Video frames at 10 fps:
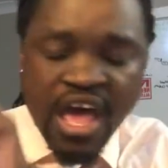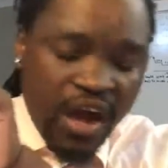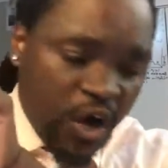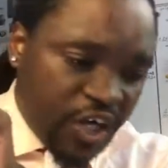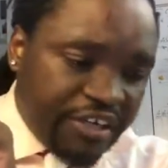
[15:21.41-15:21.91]

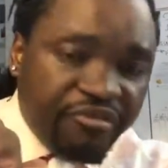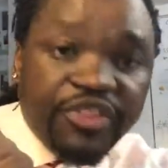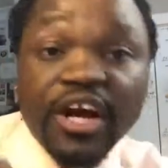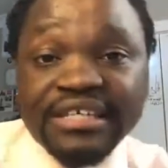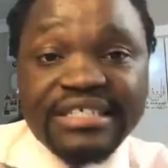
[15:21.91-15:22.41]
on
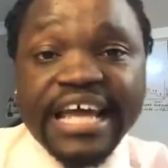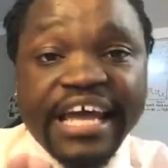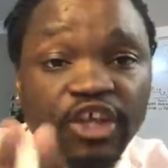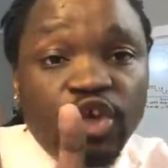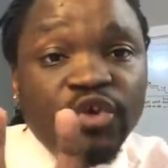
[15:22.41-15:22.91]

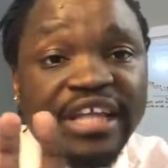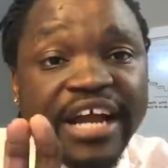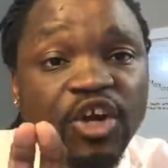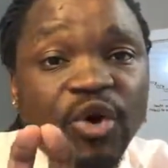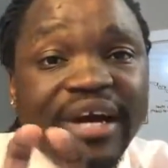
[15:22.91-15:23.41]
thursday you
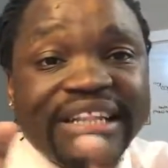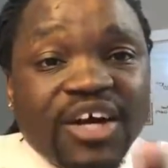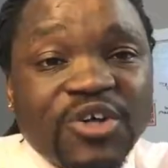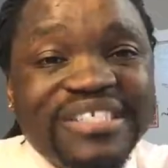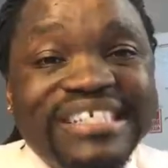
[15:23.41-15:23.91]
then look at the
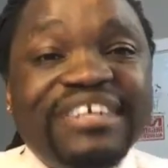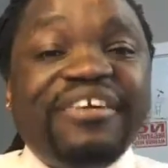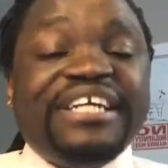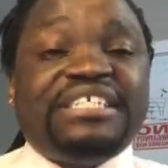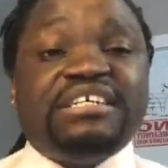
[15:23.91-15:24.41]

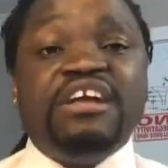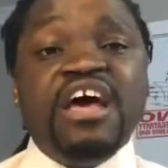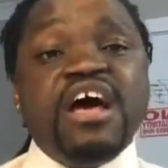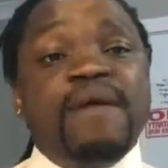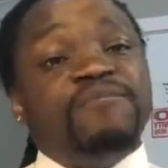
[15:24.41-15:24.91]
consideration
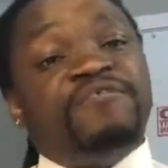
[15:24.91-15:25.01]
um,